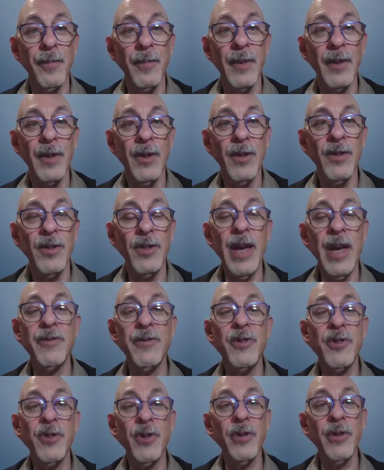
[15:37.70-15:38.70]
Because you have
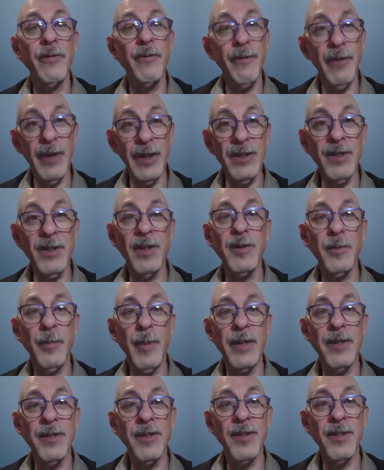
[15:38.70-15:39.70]
certain fixed
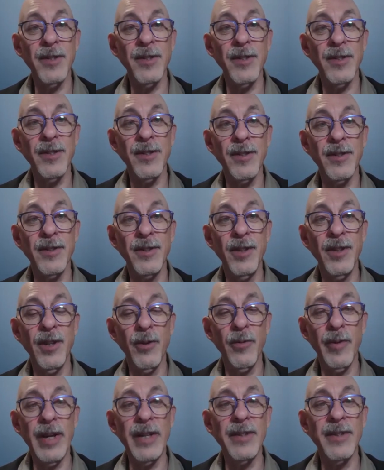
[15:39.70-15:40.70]
expenses,
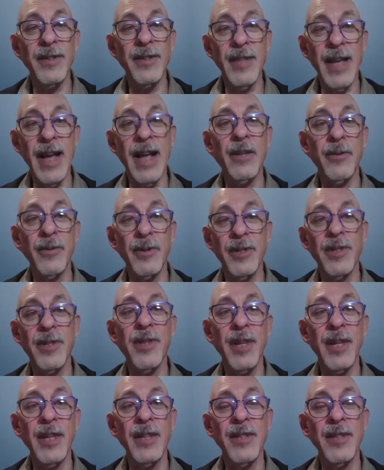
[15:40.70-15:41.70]
rent, salaries, and
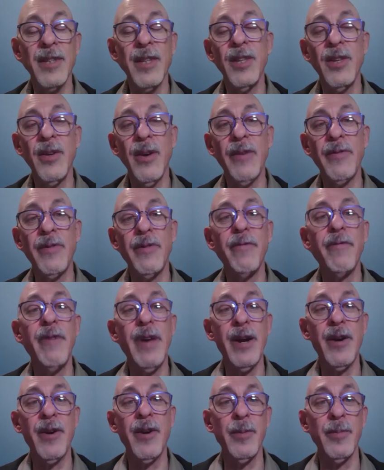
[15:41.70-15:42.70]
things, and then you have the
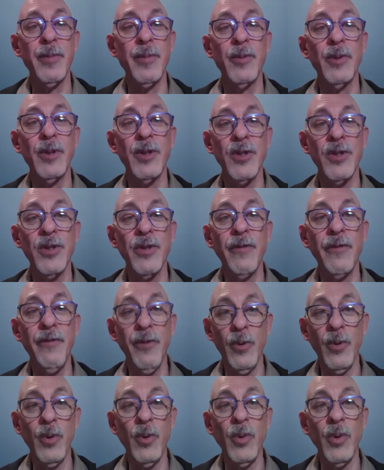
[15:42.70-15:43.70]
variable, which is the
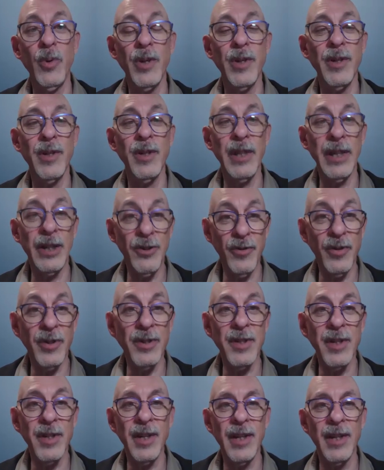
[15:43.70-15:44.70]
food and
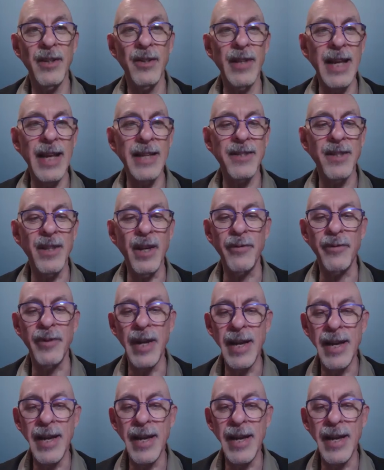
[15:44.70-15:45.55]
electricity and that stuff.